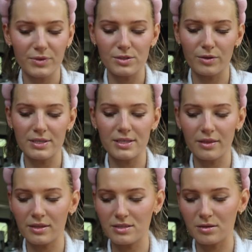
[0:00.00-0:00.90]
So they
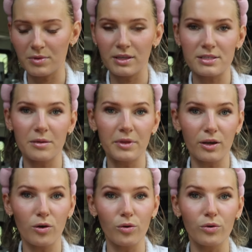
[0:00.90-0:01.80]
sent this to me. They sent me
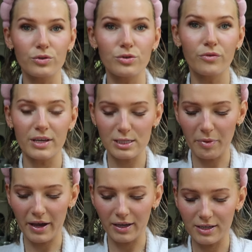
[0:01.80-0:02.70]
the whole Too Faced
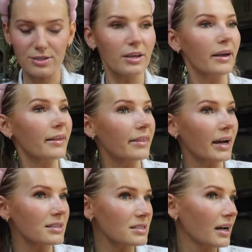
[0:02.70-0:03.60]
package. And
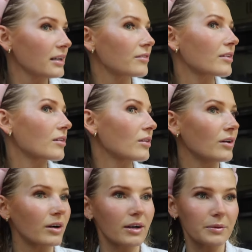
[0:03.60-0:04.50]
that's kind of the
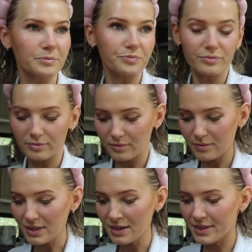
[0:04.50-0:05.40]
look
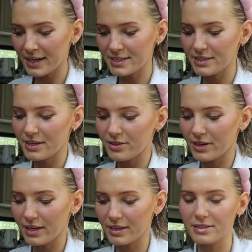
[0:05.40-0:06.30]
that I did the other
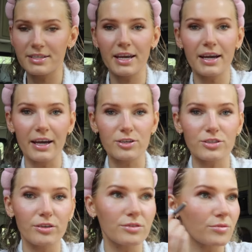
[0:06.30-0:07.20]
day. I
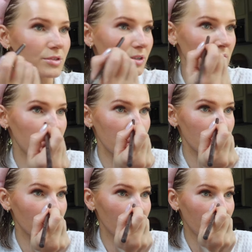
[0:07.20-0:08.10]
actually also took this
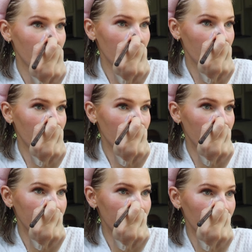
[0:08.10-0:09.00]
pencil
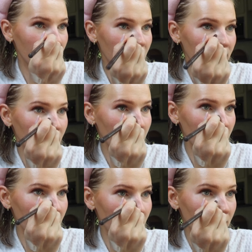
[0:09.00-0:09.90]
and I did a little
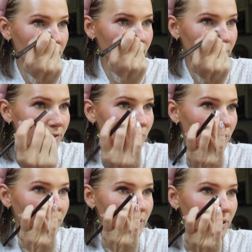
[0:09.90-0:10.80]
bit of
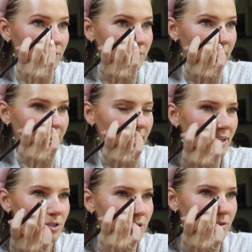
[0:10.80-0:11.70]
faux freckles. I think I
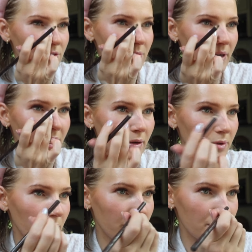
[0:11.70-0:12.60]
actually used my
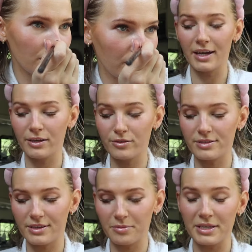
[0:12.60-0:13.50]
eyebrow pencil. I used
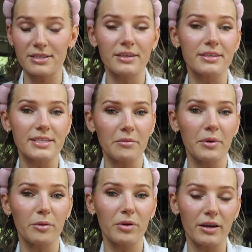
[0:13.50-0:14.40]
basically the same
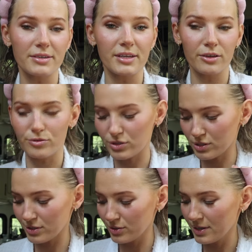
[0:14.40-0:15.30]
amount of products that I usually
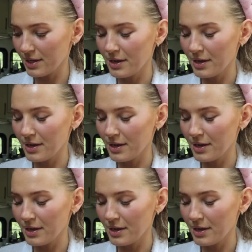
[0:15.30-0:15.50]
do,